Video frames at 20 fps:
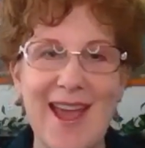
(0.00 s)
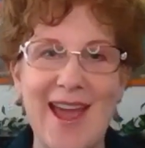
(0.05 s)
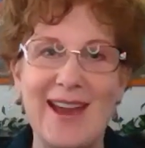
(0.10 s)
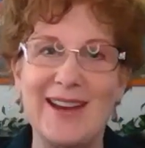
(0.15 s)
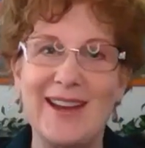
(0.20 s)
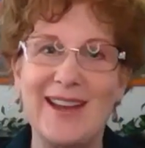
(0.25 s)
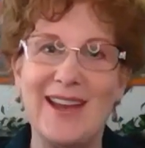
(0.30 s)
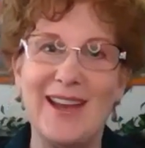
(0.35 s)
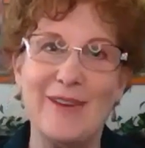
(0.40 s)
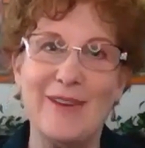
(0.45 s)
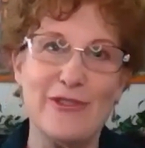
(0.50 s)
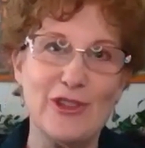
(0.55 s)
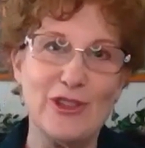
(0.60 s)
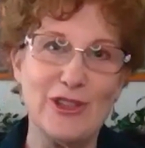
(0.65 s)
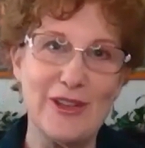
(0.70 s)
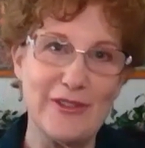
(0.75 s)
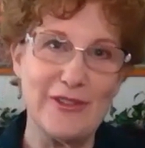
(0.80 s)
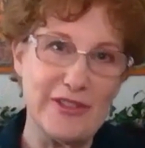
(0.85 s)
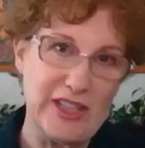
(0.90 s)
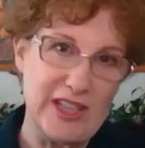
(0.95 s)
And if you
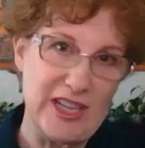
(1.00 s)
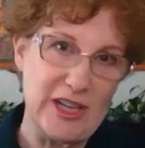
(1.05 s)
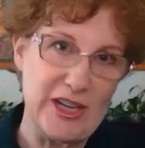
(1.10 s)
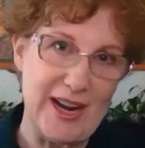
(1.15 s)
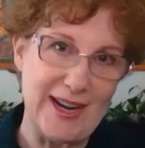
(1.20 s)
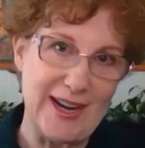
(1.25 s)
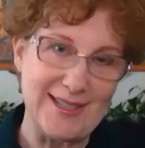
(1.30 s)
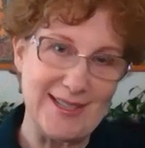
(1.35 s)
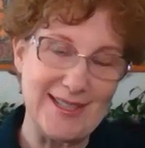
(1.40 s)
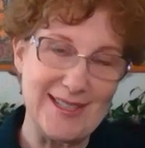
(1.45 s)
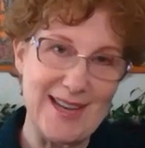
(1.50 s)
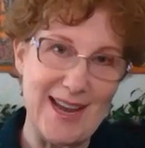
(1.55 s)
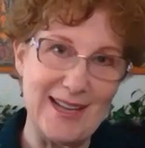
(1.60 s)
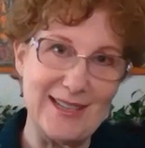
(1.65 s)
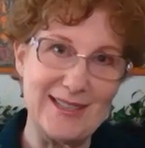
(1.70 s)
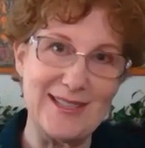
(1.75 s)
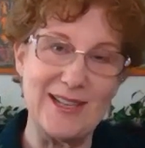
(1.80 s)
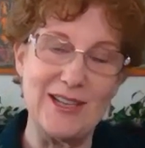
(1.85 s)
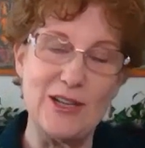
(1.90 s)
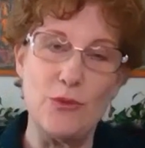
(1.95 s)
live in the United
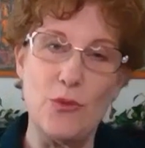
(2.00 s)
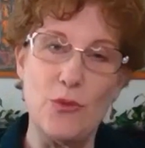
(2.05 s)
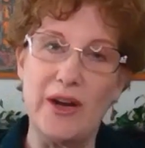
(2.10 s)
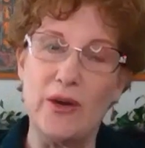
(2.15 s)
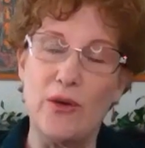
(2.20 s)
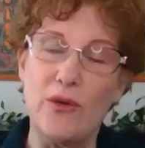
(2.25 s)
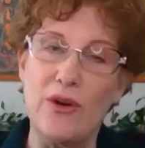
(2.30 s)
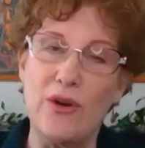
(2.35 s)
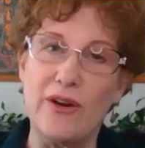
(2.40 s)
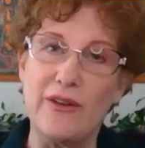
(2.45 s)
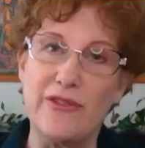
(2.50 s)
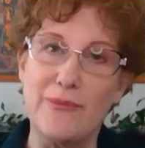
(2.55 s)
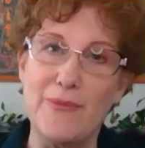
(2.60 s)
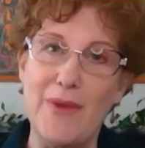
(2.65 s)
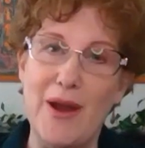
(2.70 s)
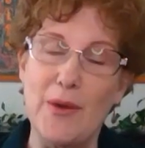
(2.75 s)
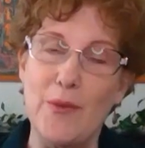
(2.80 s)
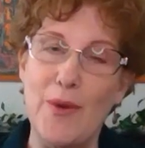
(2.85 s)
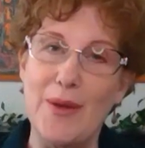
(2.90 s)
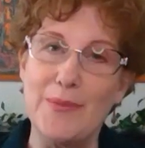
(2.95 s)
States and you want to order from
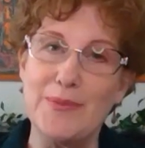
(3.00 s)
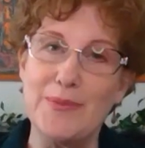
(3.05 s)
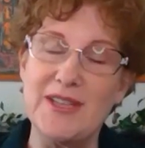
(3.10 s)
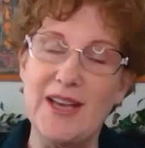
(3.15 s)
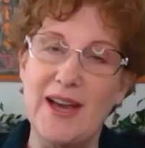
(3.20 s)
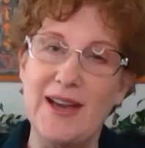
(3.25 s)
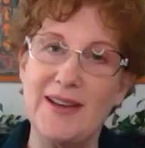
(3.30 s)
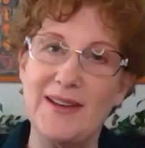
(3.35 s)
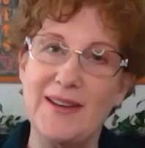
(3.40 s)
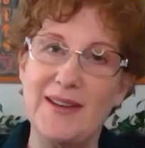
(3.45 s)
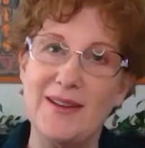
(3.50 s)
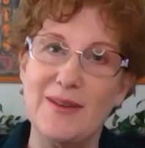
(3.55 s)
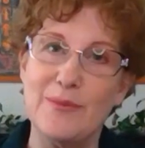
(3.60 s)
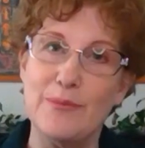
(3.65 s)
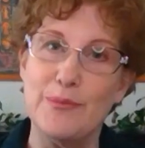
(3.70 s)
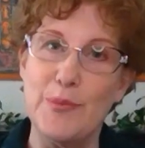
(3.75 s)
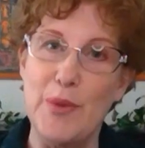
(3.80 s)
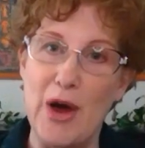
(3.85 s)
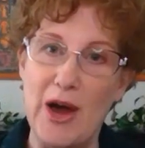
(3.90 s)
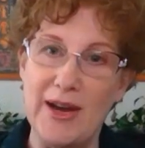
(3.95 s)
my website,
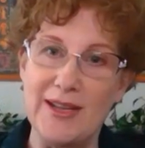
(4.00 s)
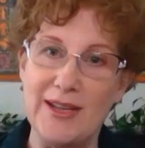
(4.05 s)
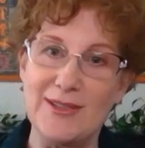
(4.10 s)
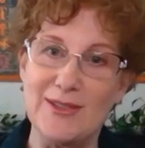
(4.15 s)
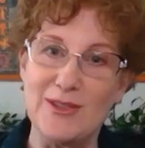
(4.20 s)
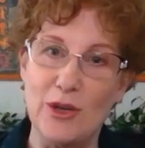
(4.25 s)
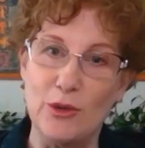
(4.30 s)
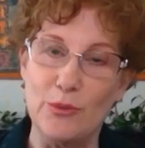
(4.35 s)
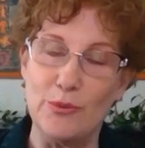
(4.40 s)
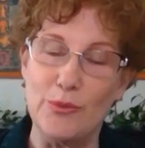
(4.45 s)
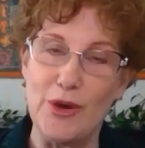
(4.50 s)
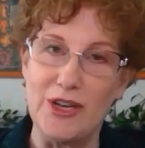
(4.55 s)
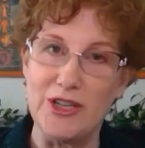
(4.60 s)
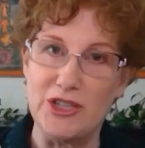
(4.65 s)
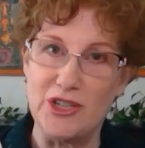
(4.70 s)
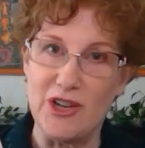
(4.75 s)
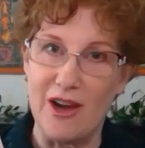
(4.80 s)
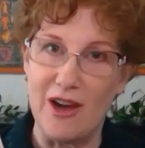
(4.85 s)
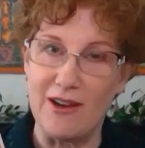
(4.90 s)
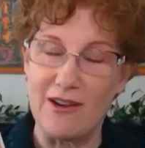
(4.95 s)

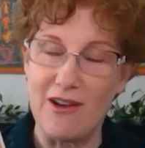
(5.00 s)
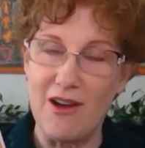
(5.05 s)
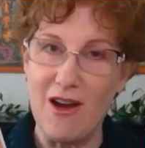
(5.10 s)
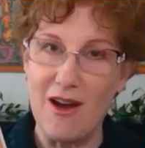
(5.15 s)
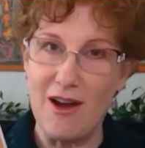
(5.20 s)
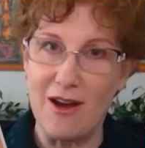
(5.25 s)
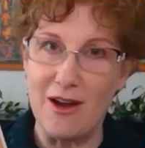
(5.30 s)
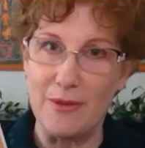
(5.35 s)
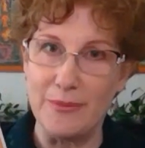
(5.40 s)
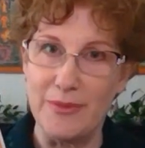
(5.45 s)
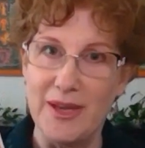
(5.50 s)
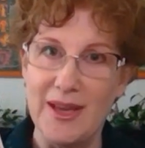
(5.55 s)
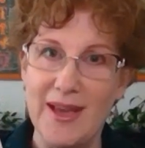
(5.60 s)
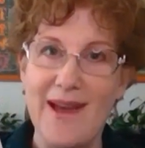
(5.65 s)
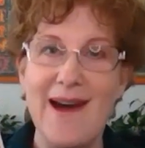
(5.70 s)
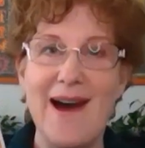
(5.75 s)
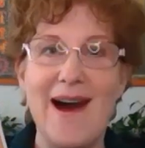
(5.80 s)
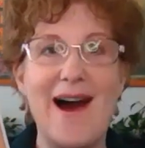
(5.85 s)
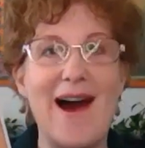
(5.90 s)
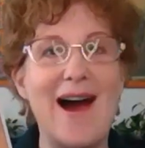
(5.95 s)
bodysoulbridge.com,
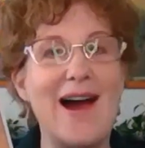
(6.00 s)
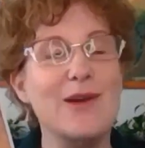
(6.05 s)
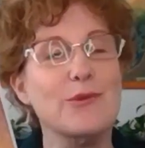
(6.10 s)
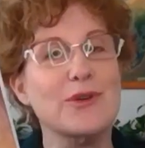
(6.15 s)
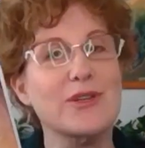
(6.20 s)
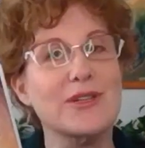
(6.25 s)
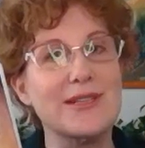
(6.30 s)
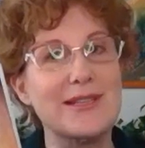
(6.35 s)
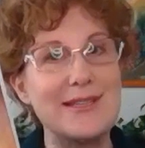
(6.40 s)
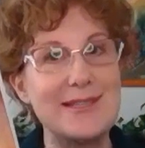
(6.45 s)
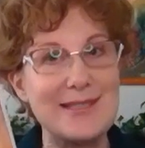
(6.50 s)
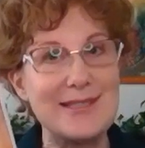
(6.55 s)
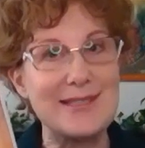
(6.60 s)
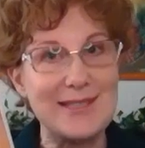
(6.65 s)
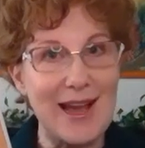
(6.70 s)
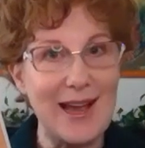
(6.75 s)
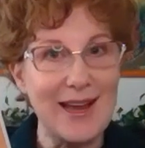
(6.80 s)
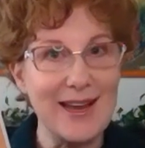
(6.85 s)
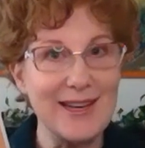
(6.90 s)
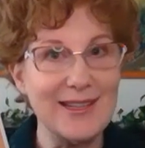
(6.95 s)
I will
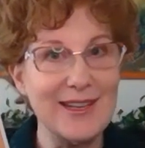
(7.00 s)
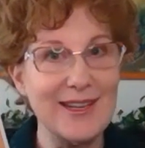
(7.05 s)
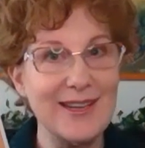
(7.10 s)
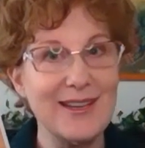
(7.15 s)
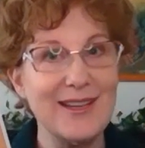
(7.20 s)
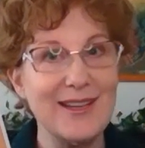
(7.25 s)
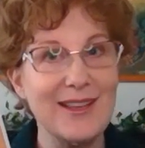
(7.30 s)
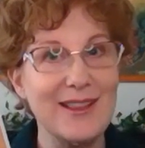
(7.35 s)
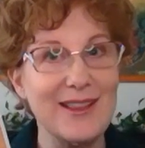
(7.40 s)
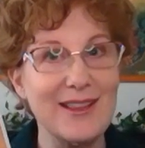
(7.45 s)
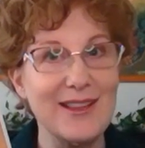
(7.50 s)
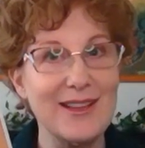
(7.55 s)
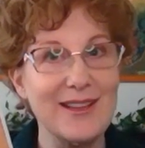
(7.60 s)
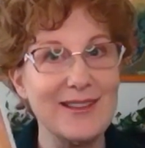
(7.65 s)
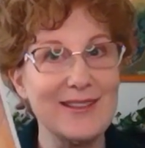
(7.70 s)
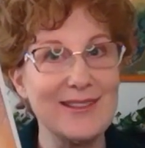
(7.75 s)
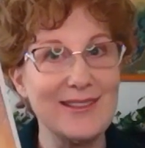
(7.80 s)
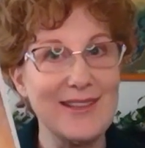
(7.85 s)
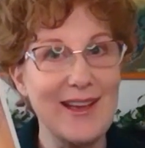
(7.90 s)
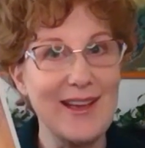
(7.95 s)
sign
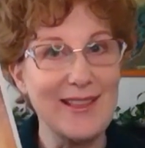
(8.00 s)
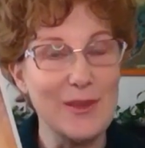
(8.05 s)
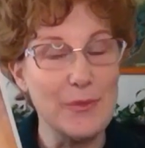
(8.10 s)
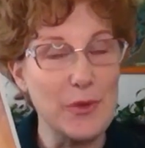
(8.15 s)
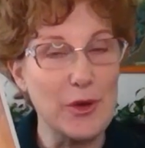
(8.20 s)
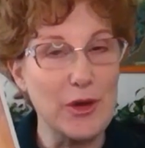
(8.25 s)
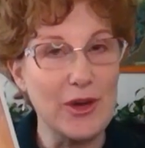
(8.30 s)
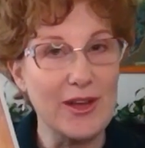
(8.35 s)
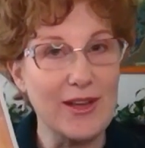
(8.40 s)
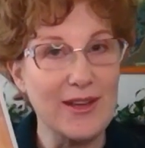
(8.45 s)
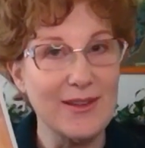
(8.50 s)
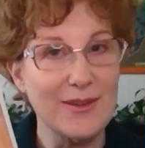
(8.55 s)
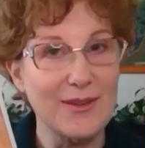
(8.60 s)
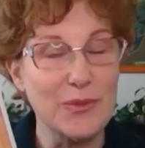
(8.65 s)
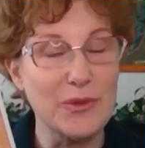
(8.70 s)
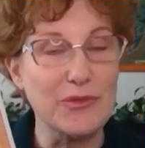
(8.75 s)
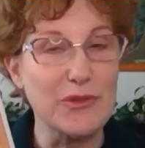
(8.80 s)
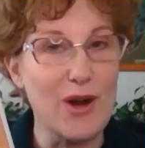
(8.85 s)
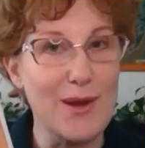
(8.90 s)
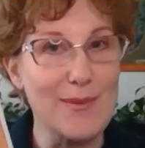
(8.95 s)
the book
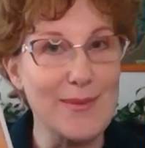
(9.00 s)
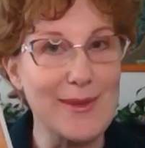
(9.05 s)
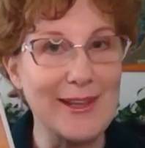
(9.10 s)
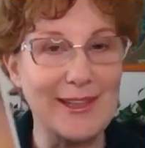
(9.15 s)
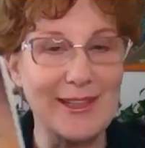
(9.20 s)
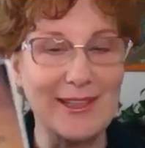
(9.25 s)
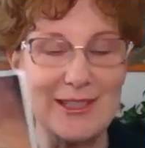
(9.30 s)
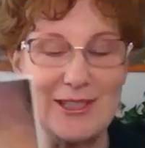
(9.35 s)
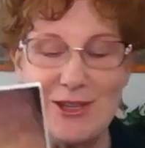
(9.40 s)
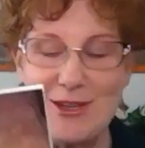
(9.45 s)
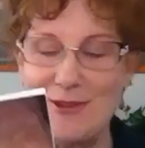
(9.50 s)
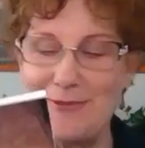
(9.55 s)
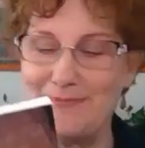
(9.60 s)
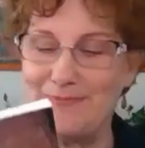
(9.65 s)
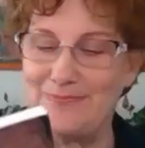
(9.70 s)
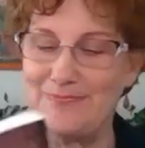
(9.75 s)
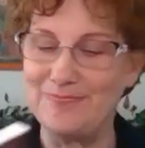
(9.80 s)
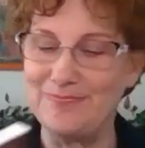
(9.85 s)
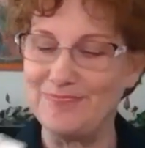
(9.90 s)
before I mail it to you.